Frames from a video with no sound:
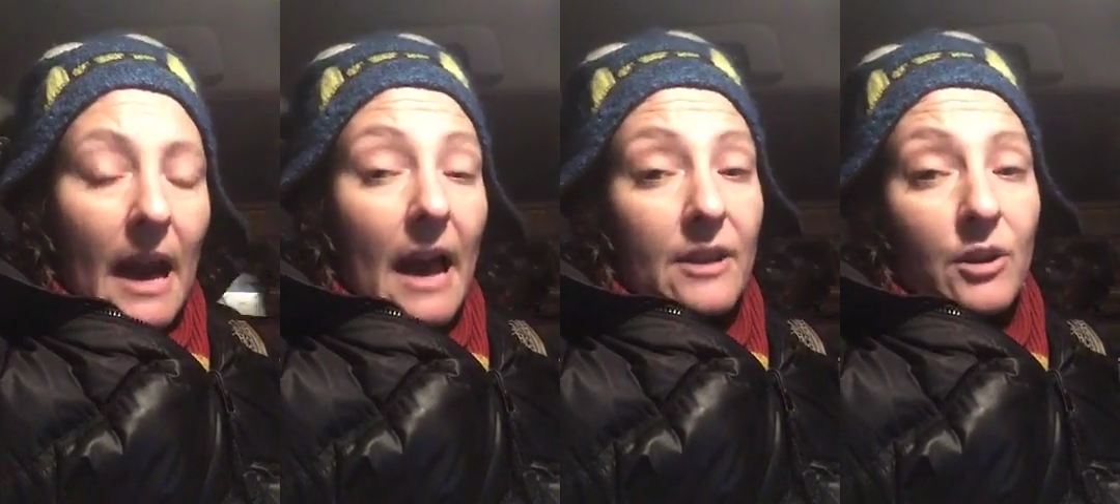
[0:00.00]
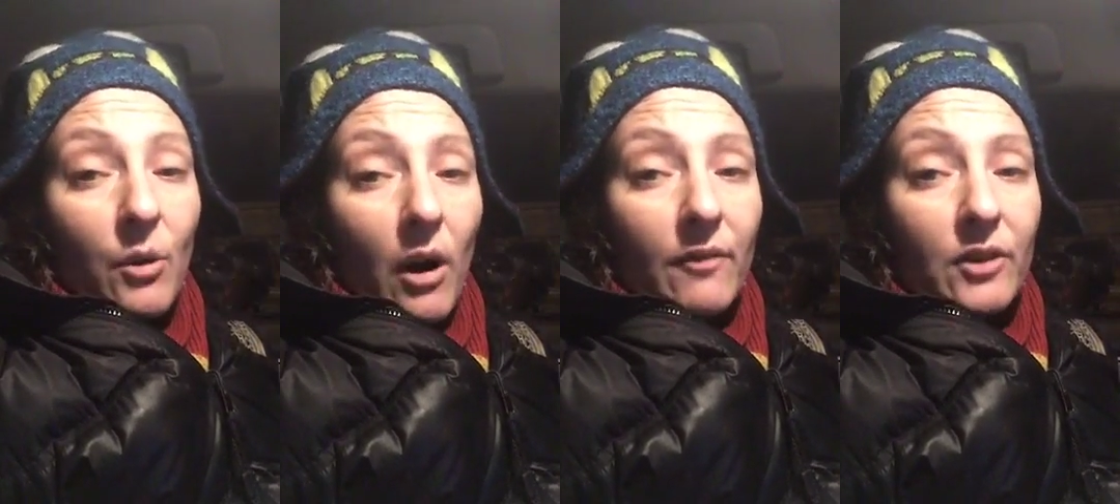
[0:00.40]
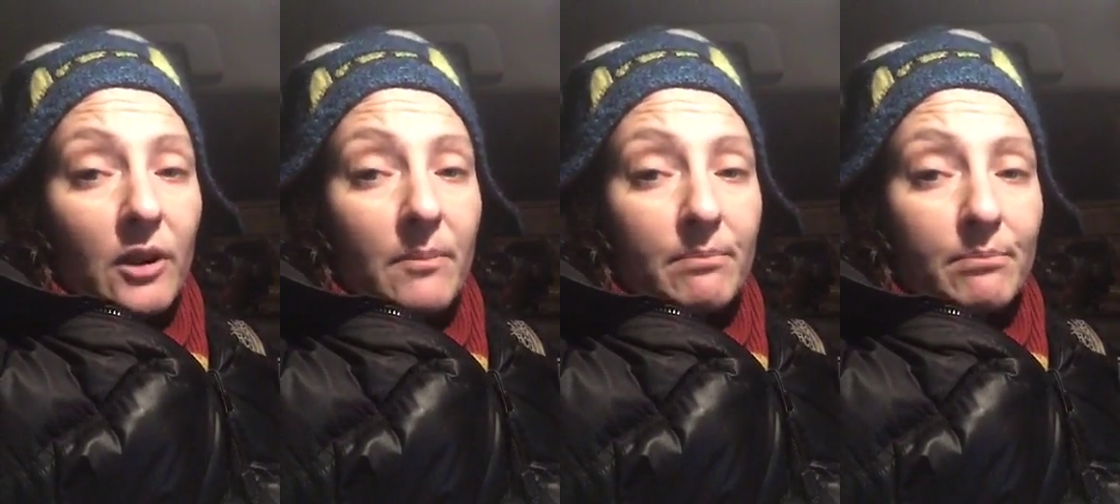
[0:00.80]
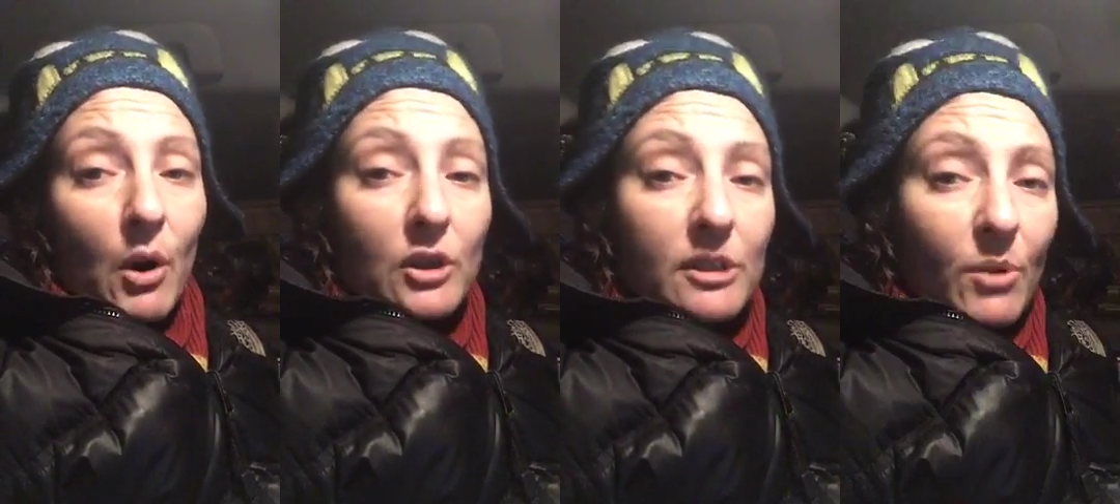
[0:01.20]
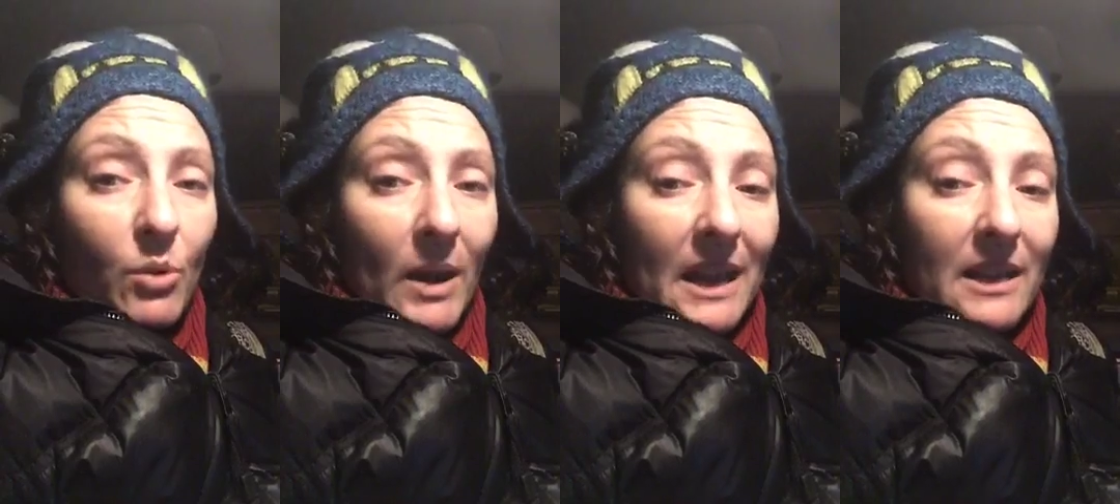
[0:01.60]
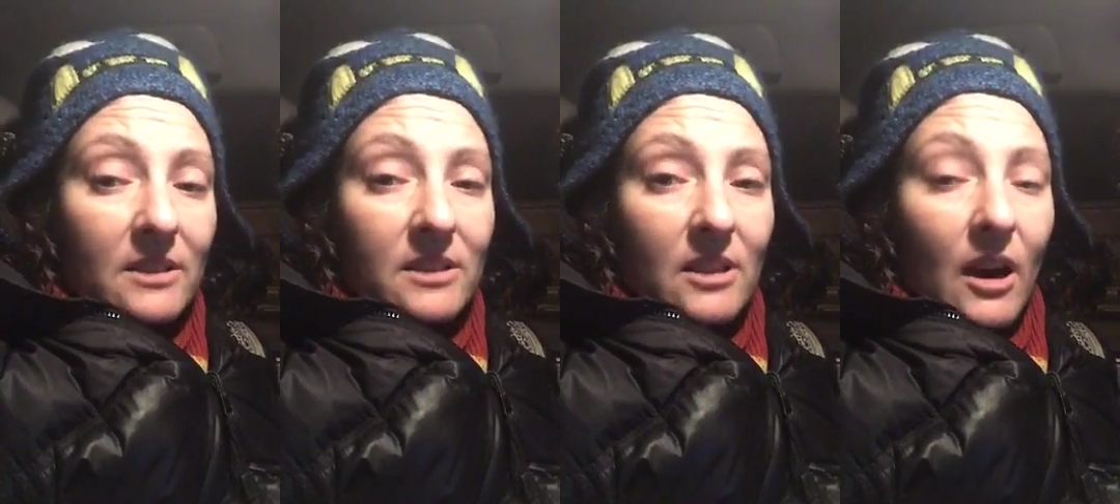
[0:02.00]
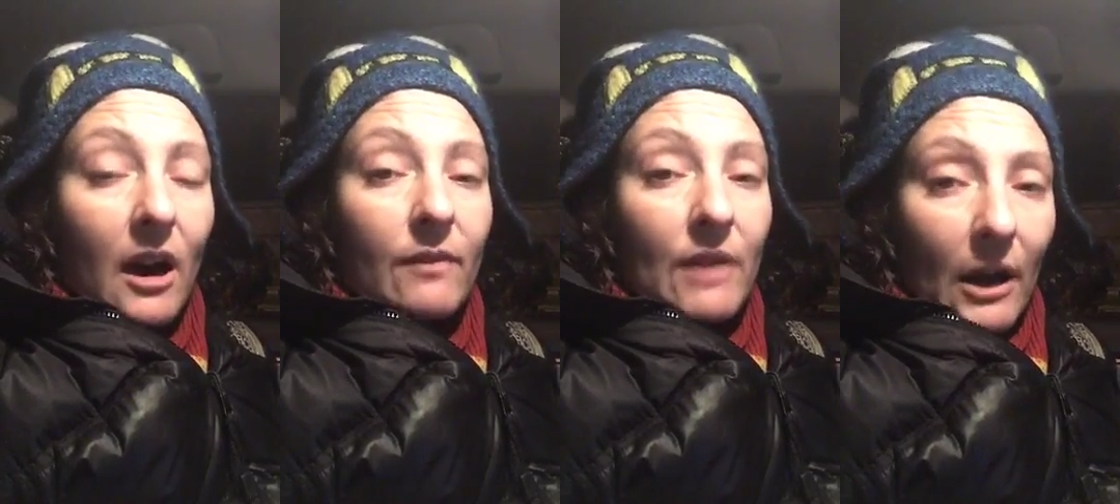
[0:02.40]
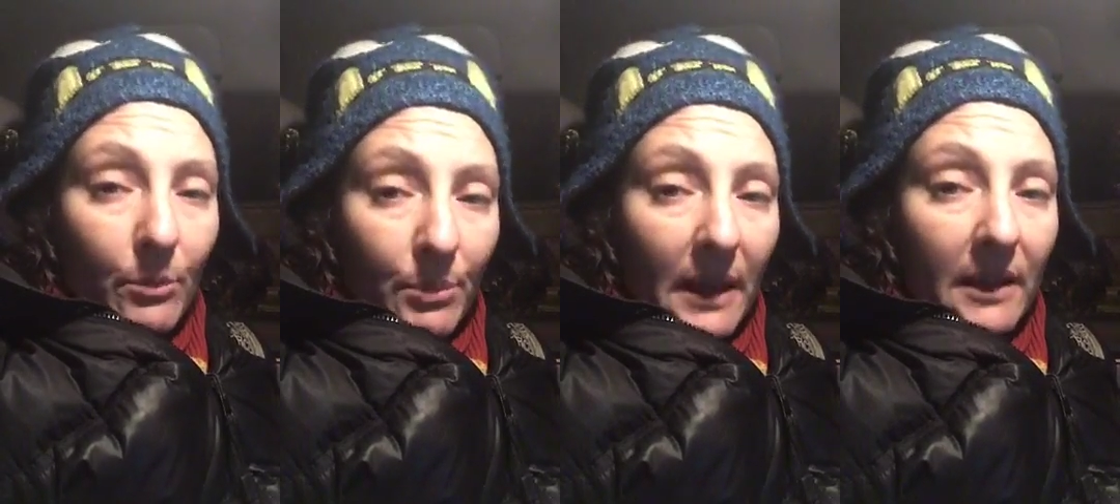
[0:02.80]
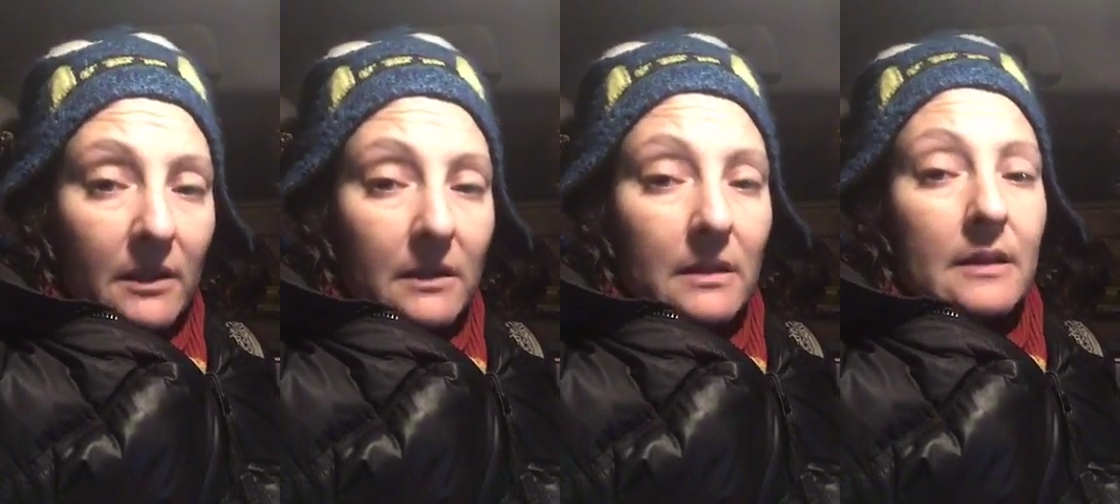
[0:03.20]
And you offer multiple ways of helping